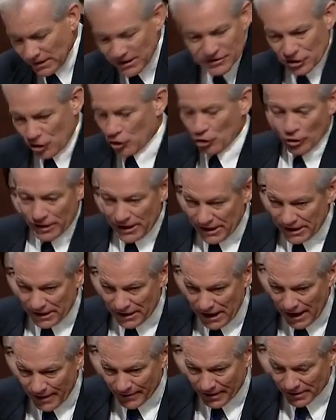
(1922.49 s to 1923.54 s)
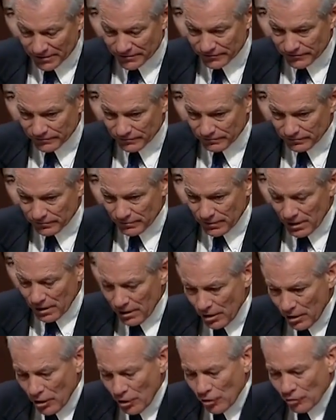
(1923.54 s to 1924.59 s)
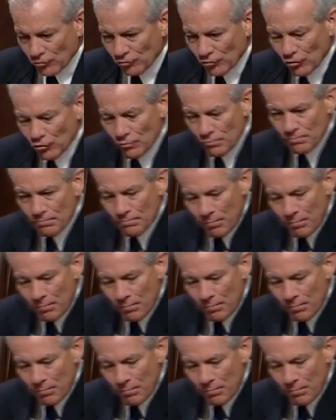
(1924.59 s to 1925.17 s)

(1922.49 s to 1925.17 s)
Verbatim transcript: Is it good economics to